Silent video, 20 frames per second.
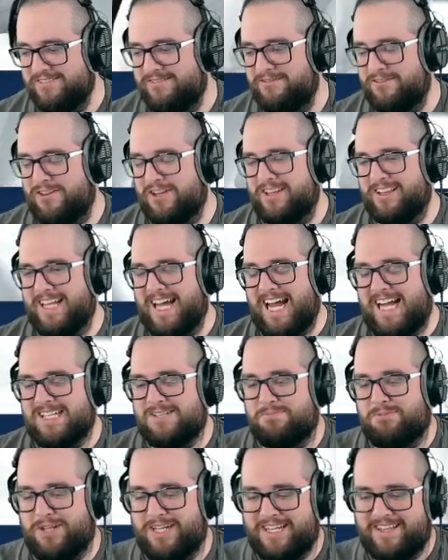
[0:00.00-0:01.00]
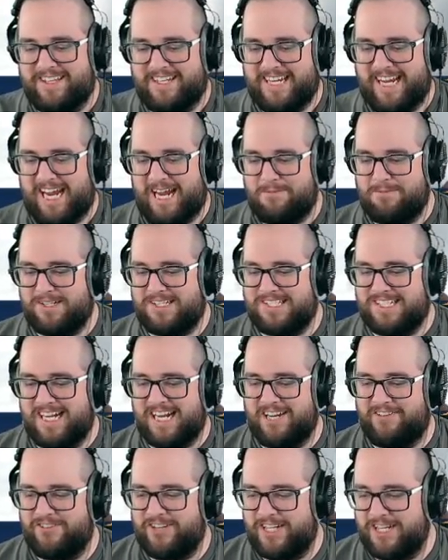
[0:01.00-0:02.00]
For the last play of the game, it's
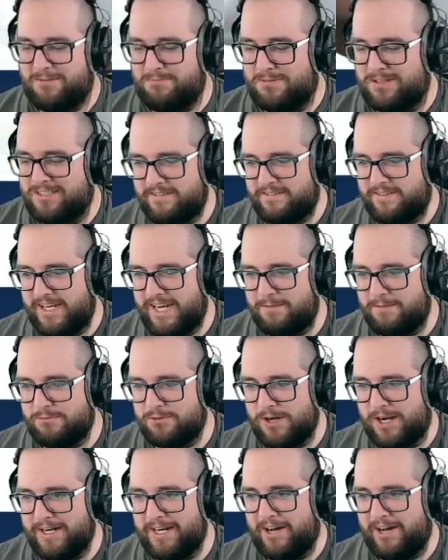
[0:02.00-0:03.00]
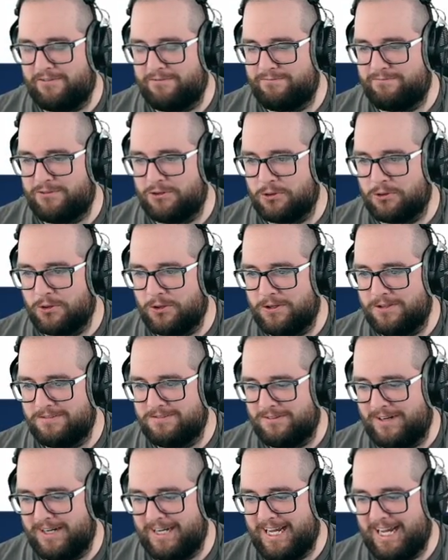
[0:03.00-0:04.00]
not even him. Yeah, I'm trying out field goal.
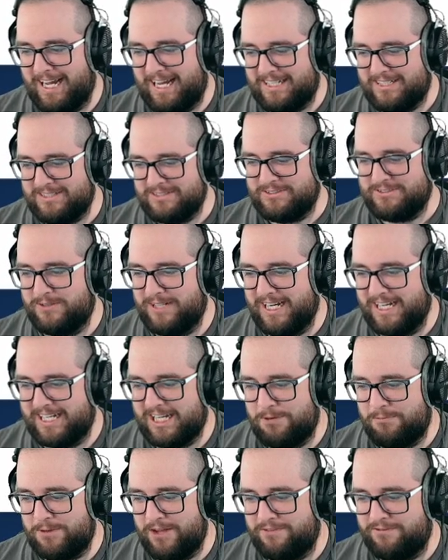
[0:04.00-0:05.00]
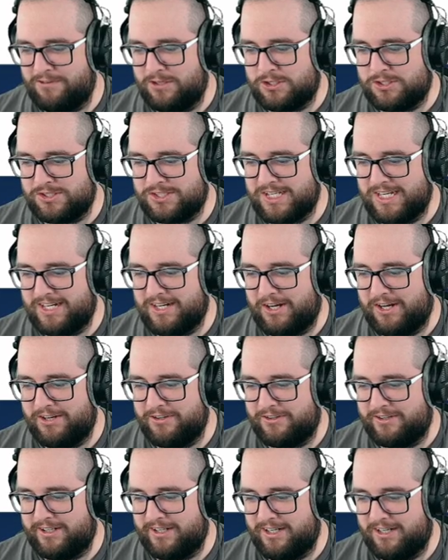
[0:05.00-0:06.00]
Why not? You got to keep that efficiency at
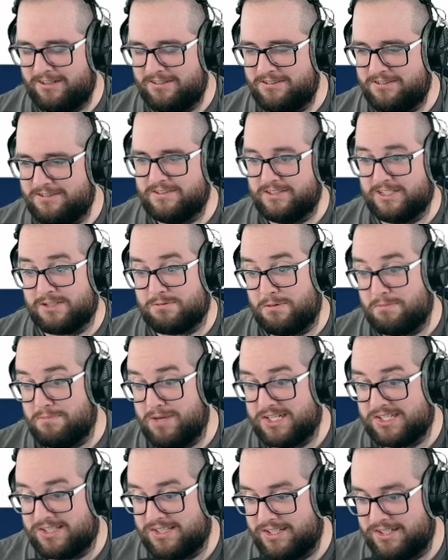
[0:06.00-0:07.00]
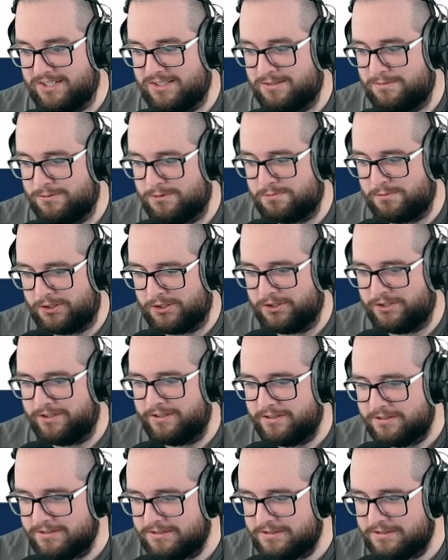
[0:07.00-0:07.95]
100, you know? Unless we miss this, which we could.